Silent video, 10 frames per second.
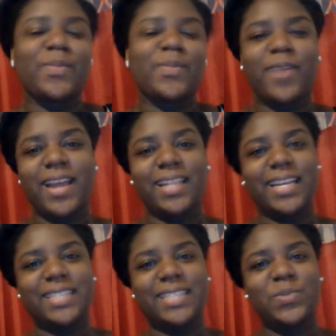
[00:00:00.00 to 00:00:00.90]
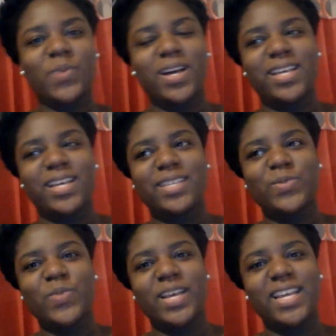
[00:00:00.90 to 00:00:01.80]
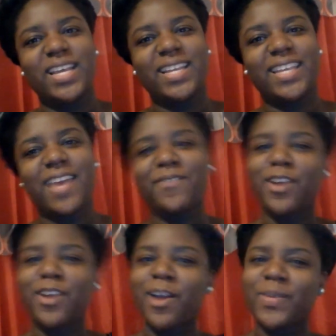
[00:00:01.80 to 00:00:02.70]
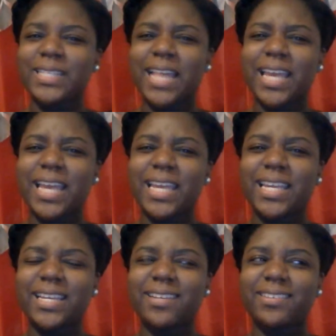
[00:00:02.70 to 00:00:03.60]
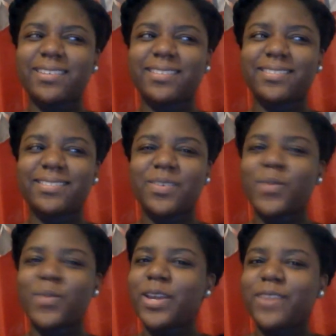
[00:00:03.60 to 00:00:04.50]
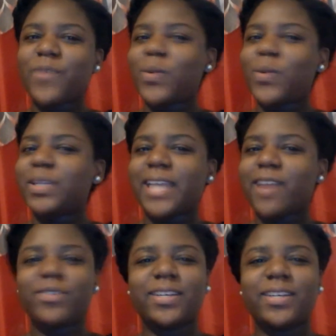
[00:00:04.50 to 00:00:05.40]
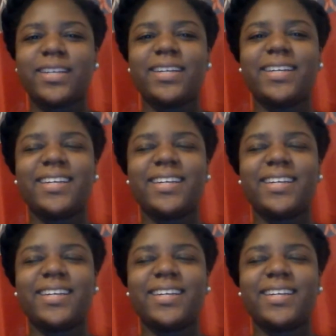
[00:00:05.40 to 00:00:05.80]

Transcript: part I liked was when Kevin Hart was like, we've only ever